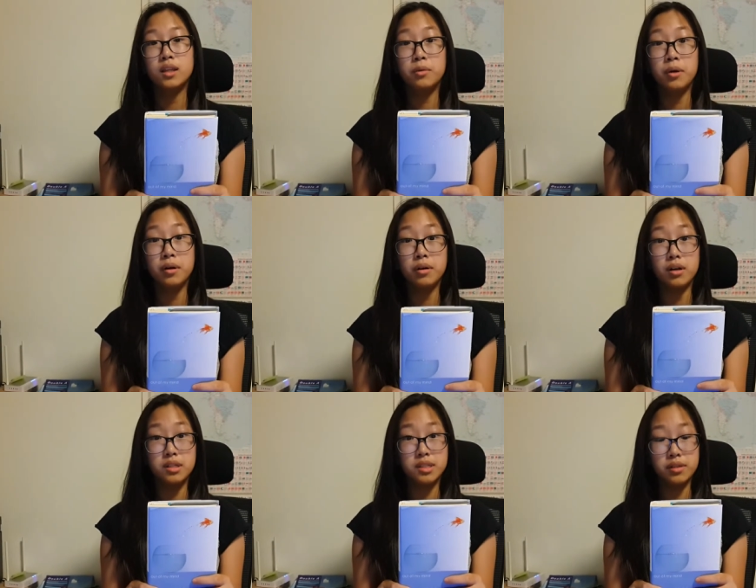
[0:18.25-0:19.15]
The quote
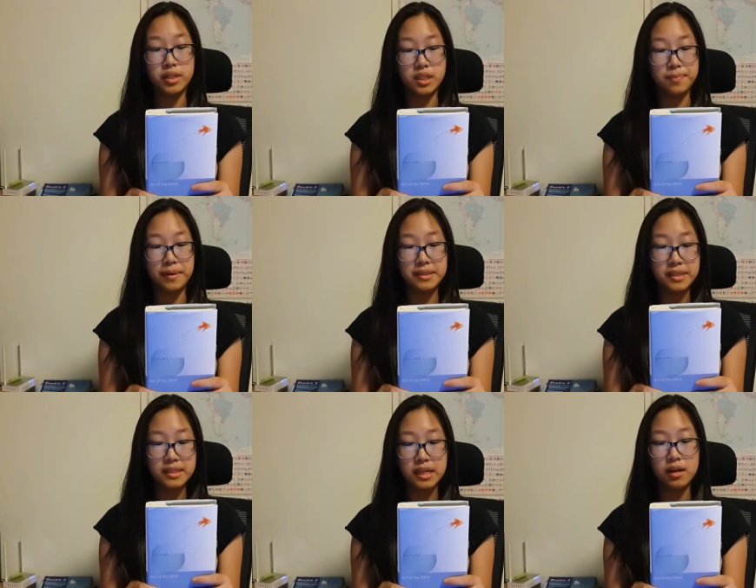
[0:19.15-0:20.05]
also
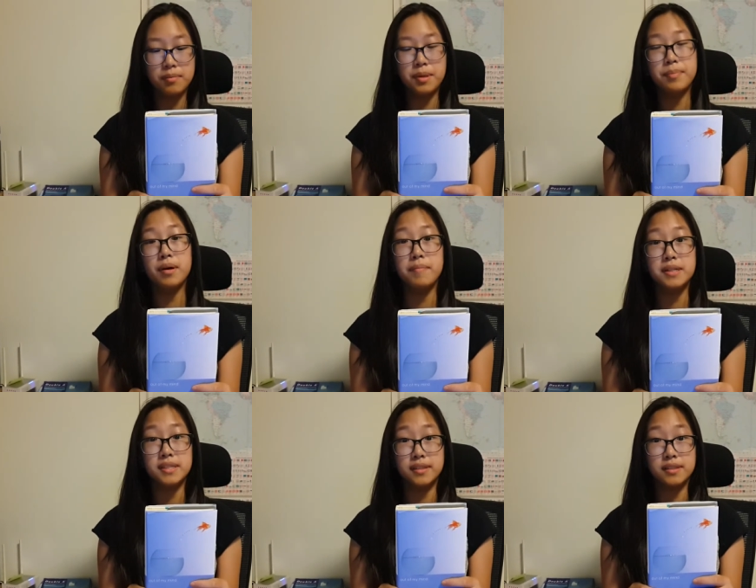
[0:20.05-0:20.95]
expresses how people
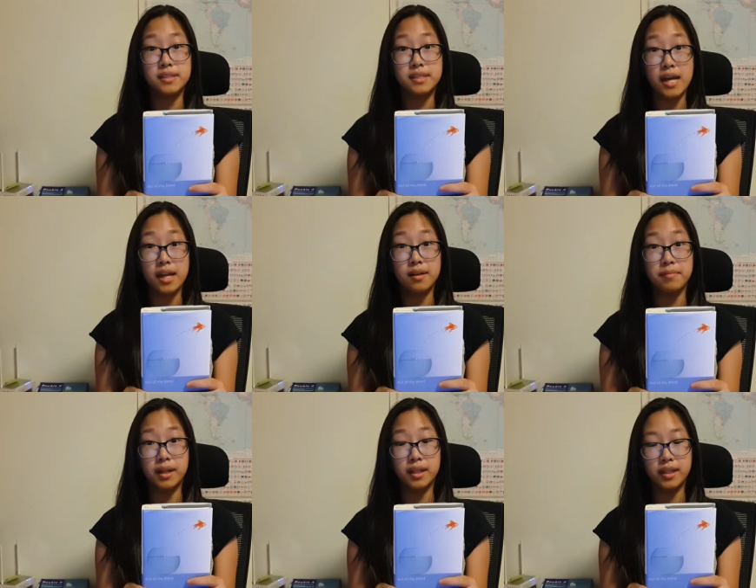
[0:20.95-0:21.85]
misunderstand
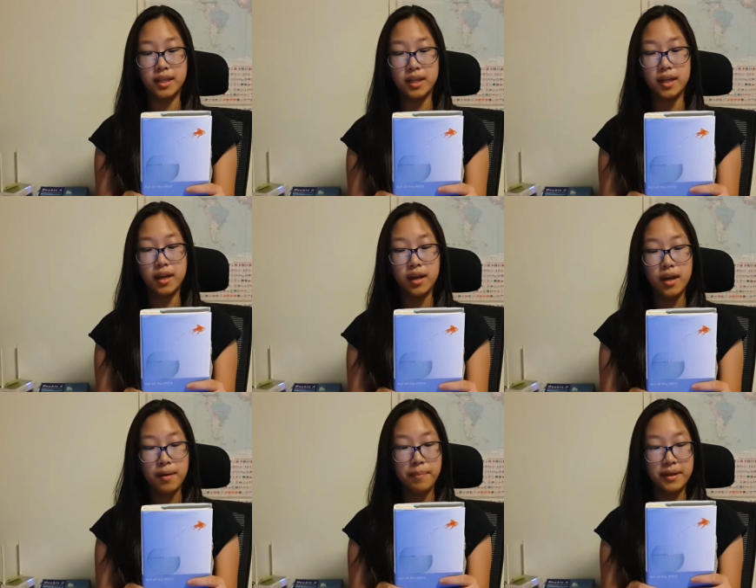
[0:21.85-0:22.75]
Melody
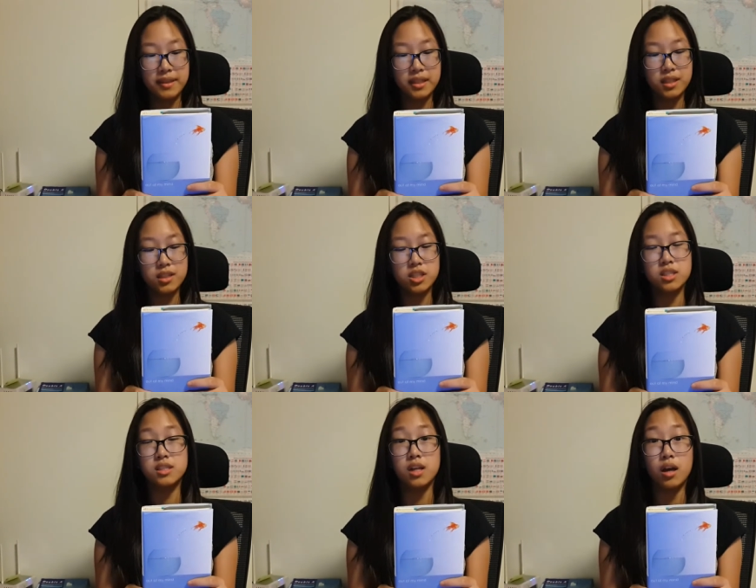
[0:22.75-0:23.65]
by thinking
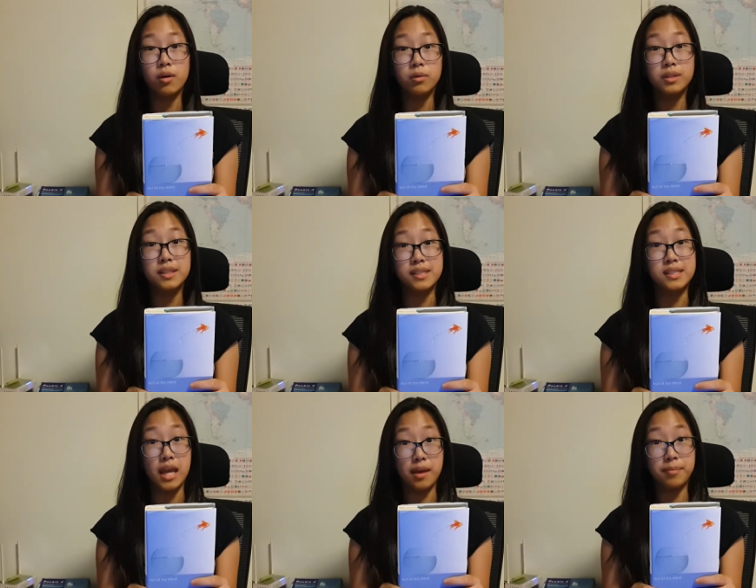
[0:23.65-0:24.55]
she's not only
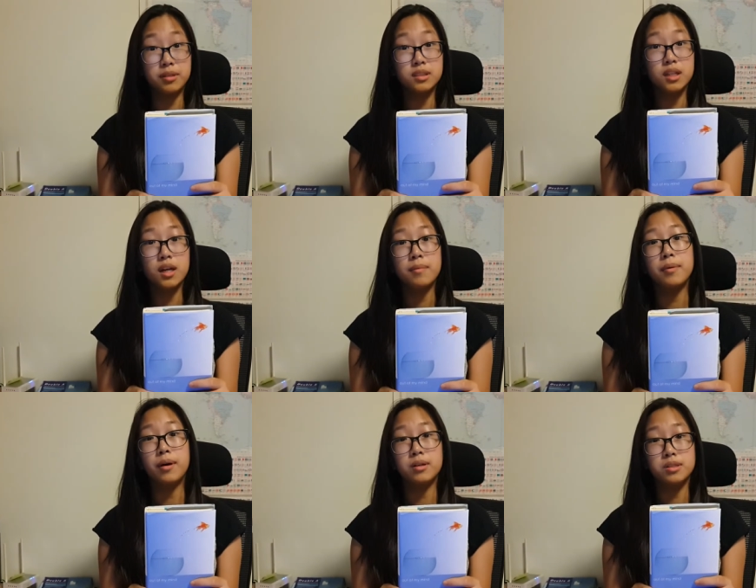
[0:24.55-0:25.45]
disabled,
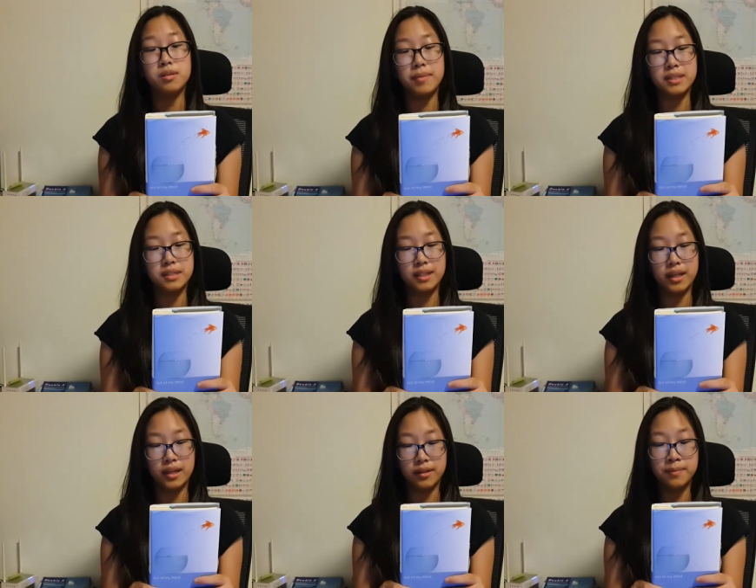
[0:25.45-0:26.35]
but also mentally
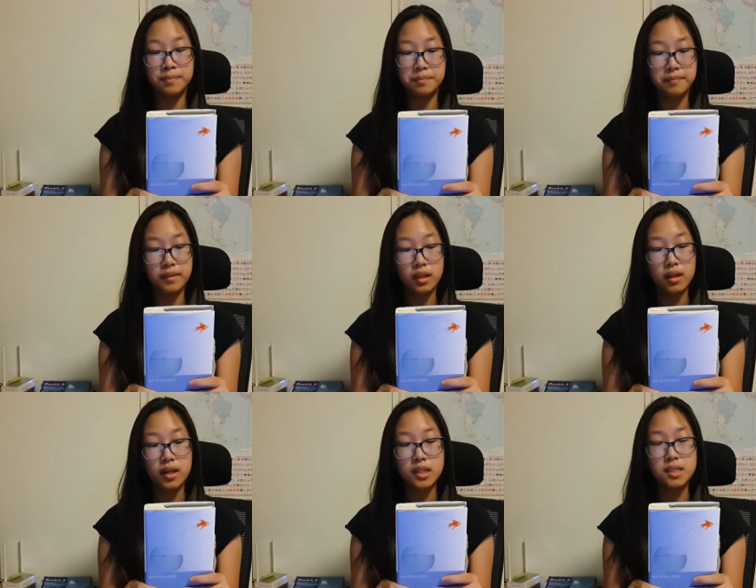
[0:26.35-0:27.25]
ill.
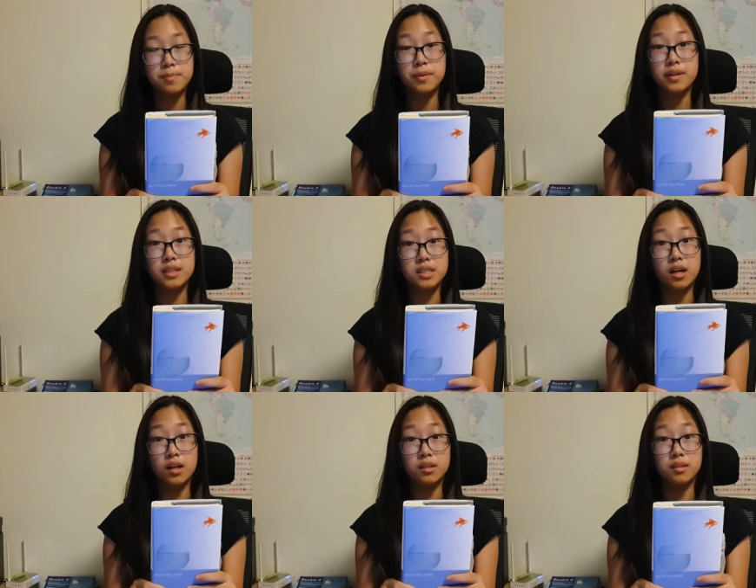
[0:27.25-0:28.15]
This book is
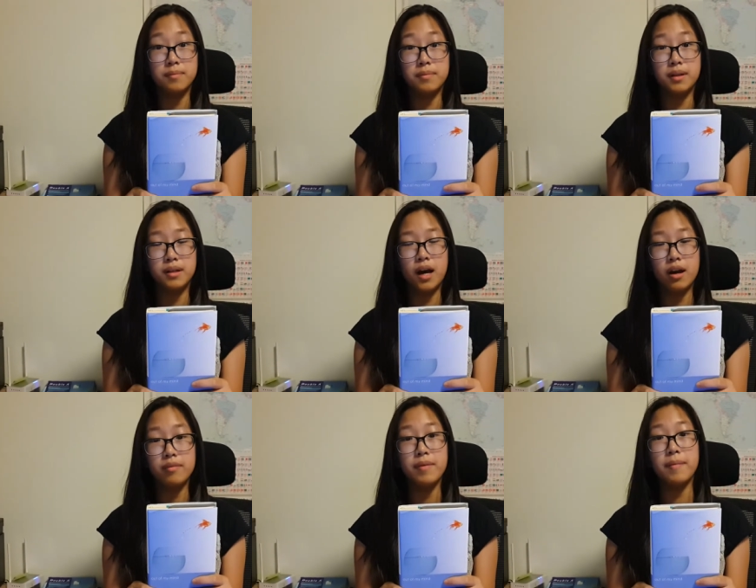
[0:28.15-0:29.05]
called Out
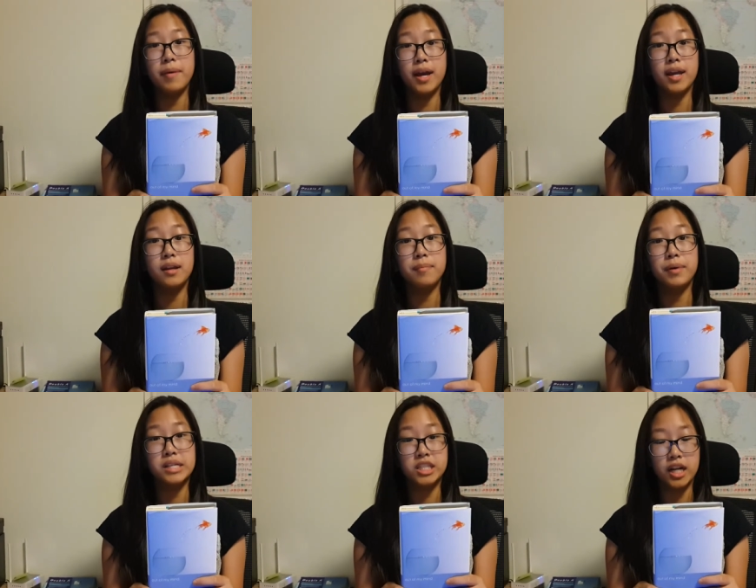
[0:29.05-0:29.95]
of My Mind
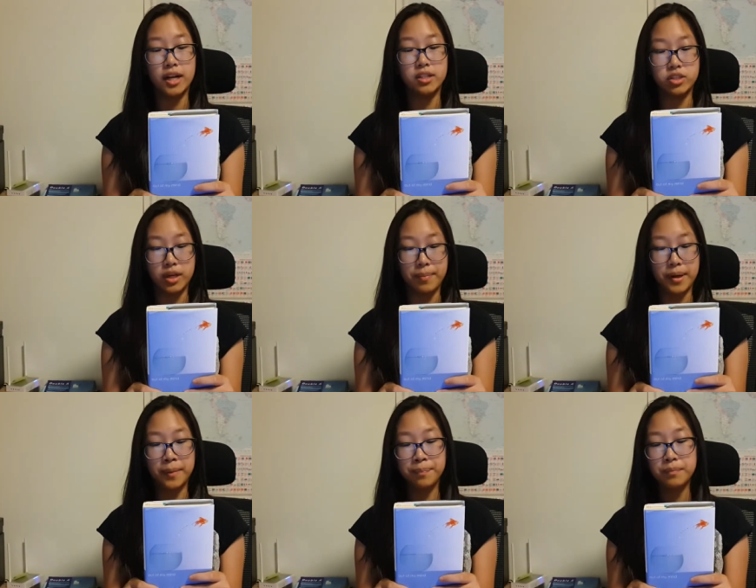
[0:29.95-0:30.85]
by Sharon
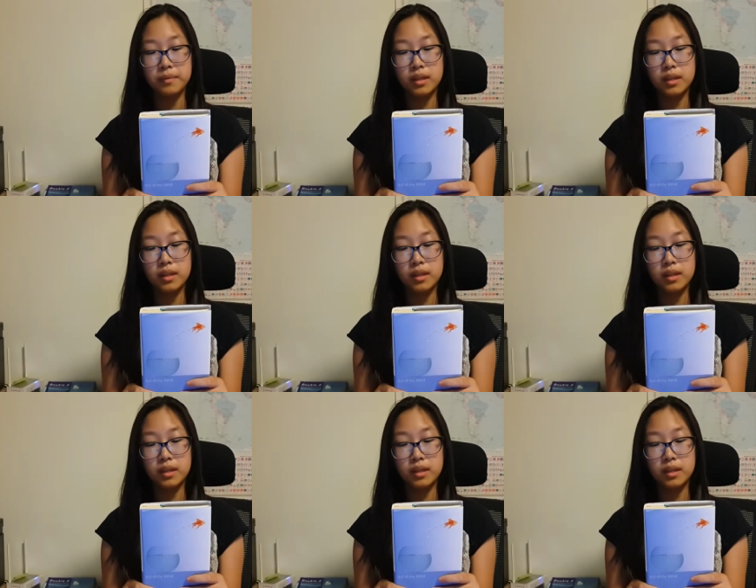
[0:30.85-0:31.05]
Draper.